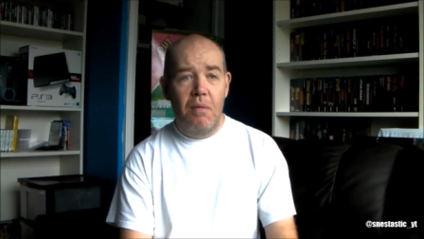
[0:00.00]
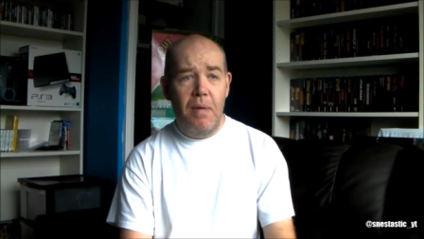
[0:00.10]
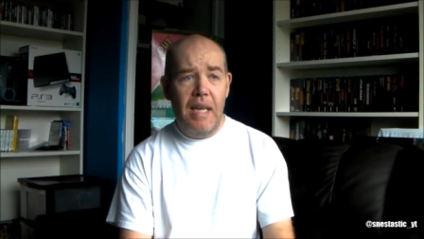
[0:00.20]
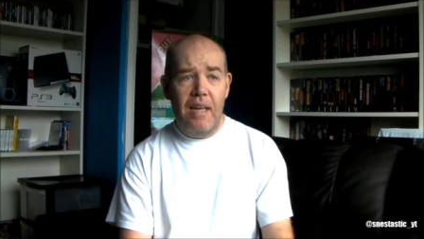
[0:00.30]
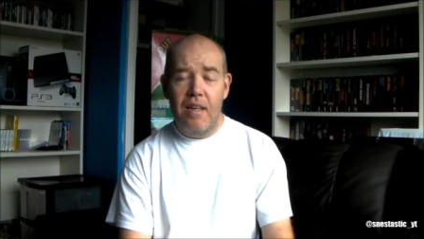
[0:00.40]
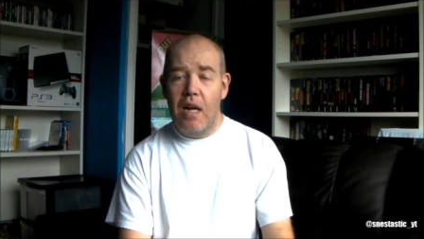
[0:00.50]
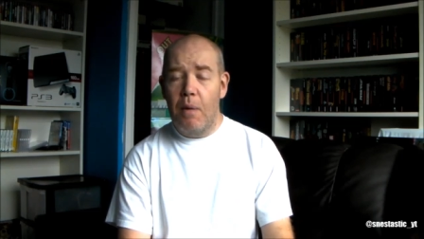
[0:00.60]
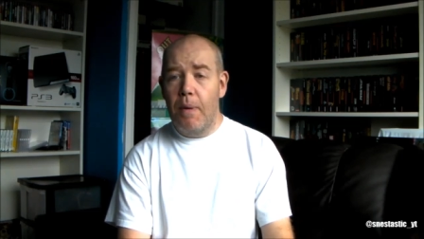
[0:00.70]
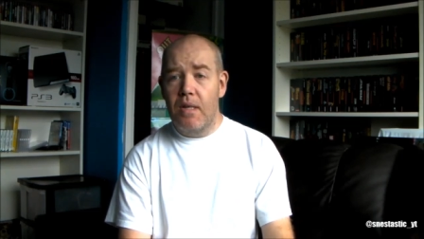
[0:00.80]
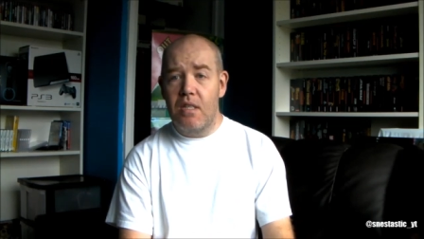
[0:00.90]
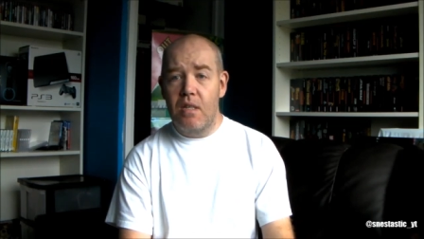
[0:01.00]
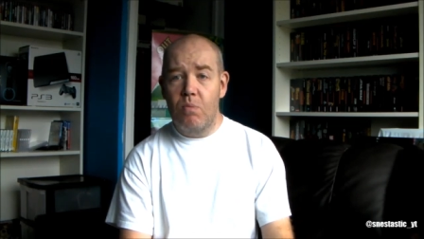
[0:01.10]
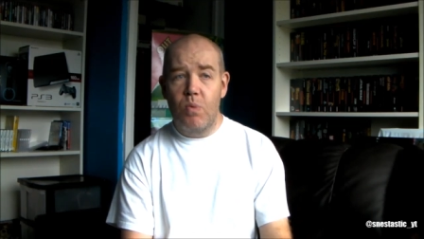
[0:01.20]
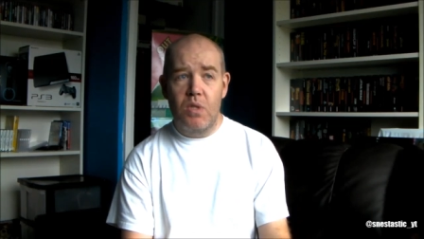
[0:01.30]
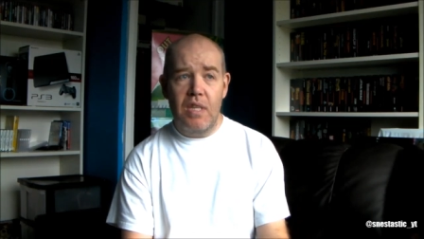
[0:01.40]
But yeah, I personally
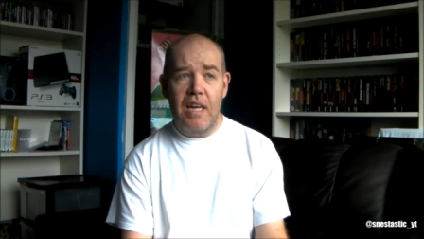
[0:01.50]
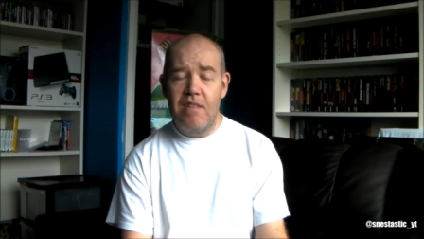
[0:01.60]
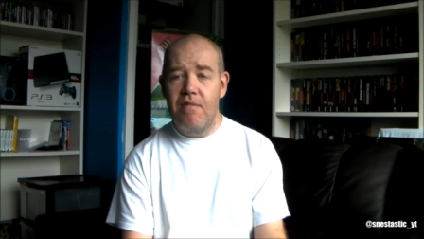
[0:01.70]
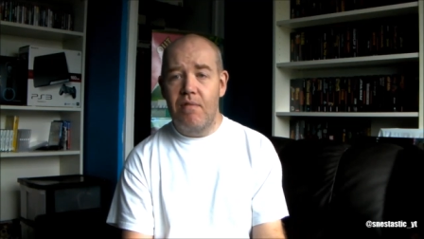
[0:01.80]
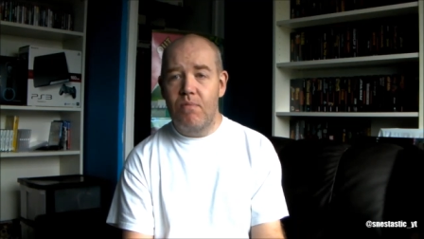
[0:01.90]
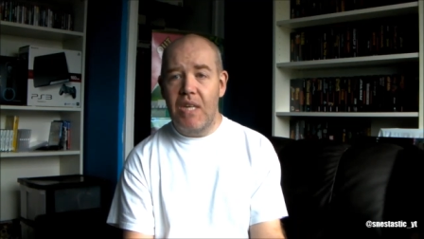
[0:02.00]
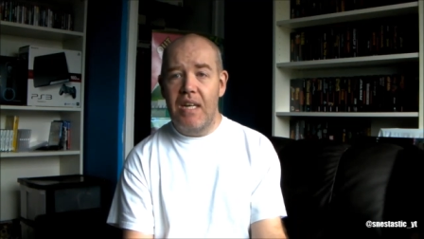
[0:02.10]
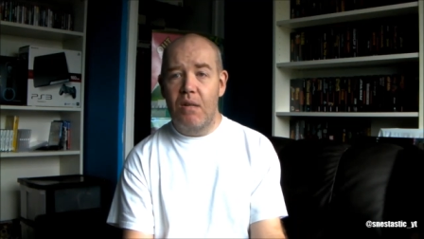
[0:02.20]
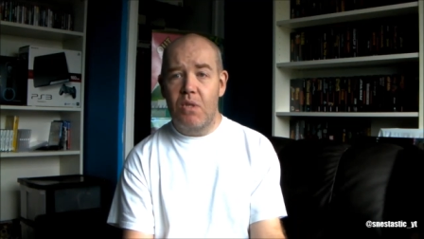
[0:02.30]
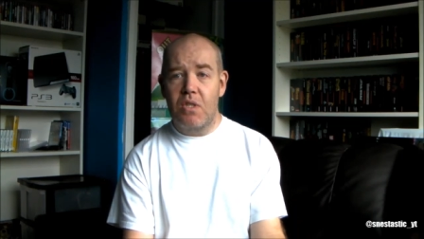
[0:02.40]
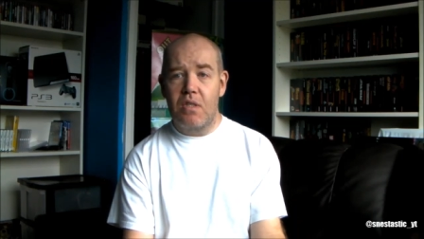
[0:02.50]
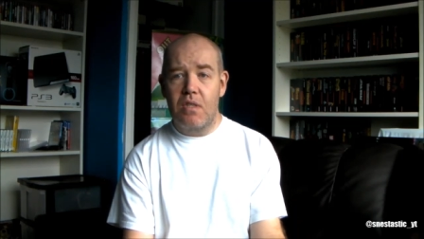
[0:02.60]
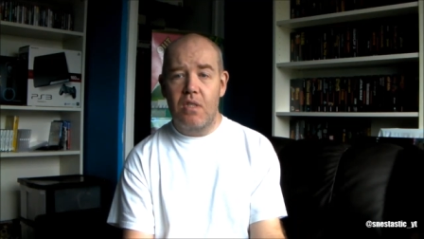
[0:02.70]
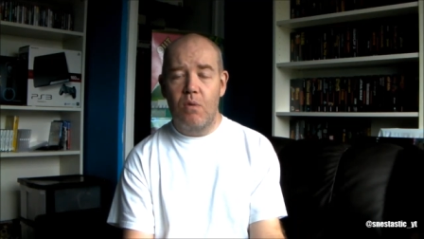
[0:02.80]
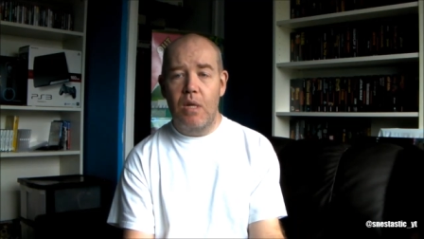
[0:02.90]
would say no
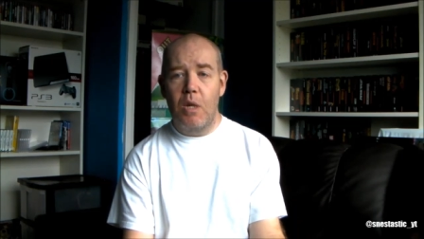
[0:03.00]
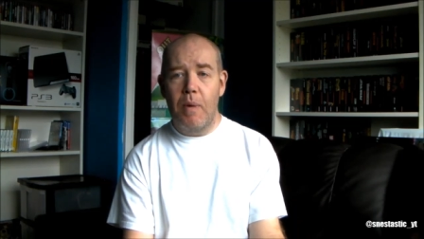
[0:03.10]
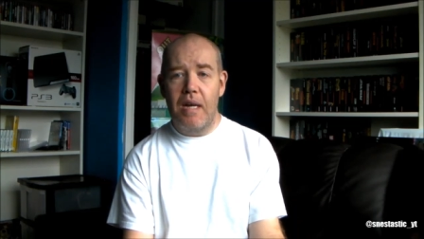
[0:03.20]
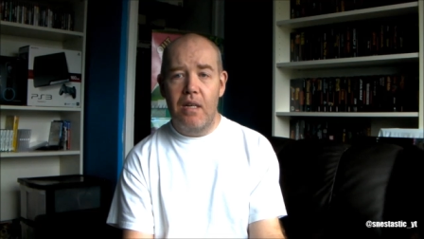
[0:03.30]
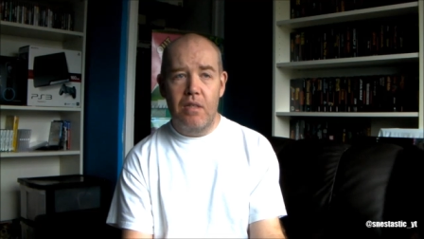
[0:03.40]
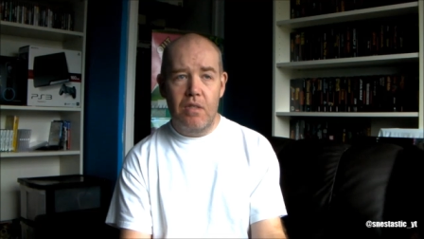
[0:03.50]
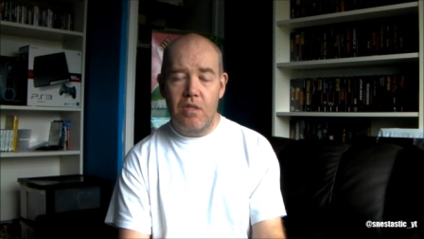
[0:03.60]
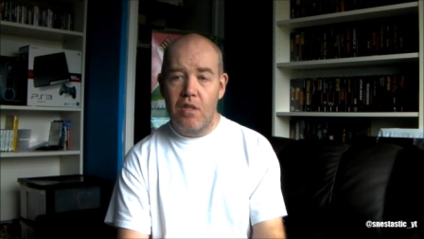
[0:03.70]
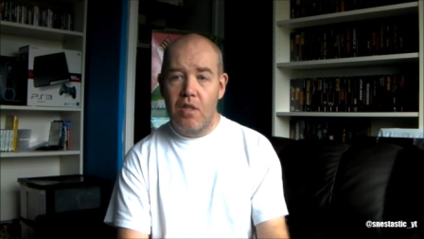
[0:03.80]
to independence.